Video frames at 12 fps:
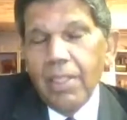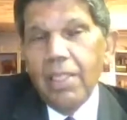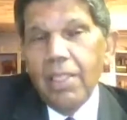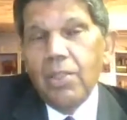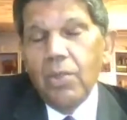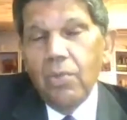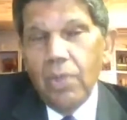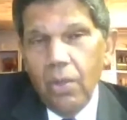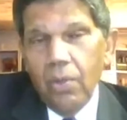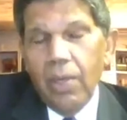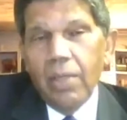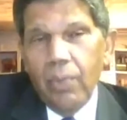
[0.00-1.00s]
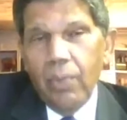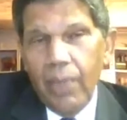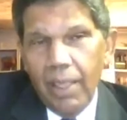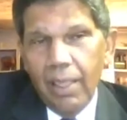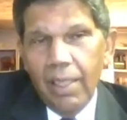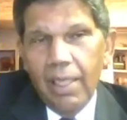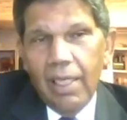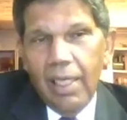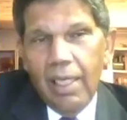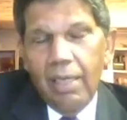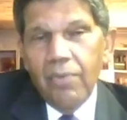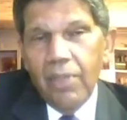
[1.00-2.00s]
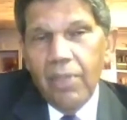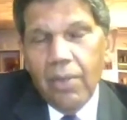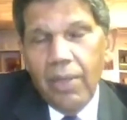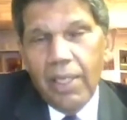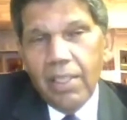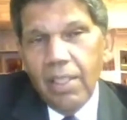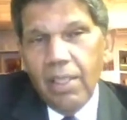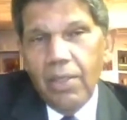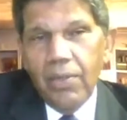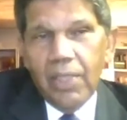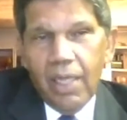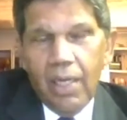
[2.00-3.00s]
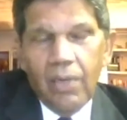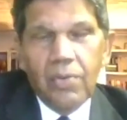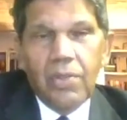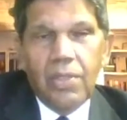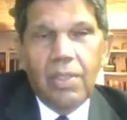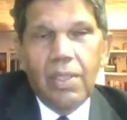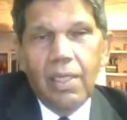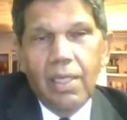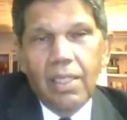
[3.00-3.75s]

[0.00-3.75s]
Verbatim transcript: And as you know rather well, even the Great Security Council